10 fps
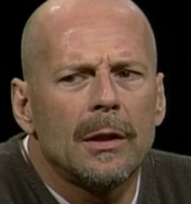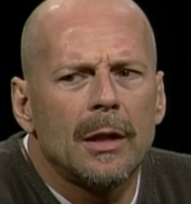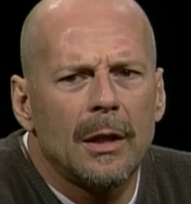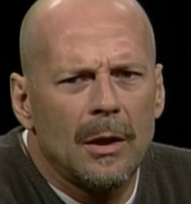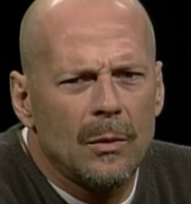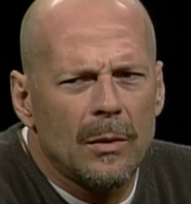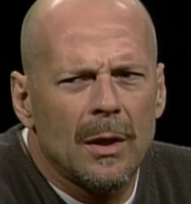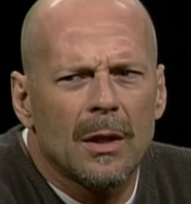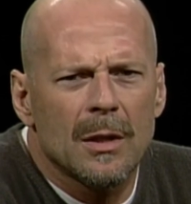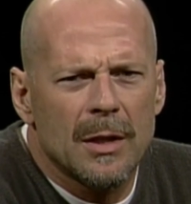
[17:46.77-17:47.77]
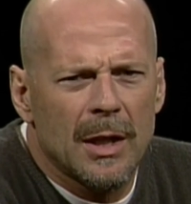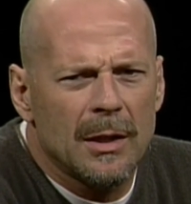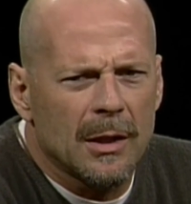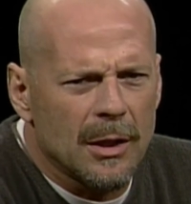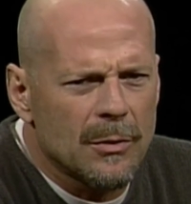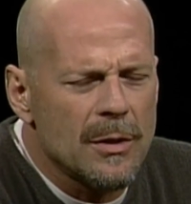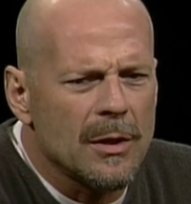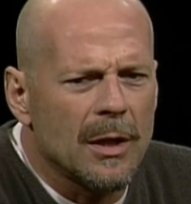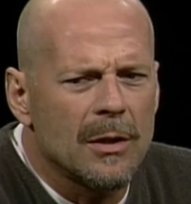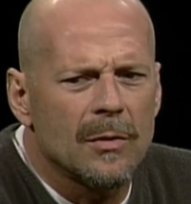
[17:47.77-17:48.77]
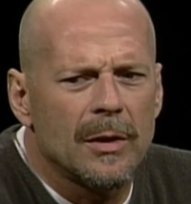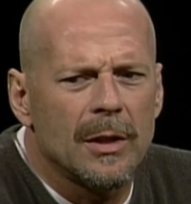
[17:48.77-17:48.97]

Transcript: because they, they had the countryside over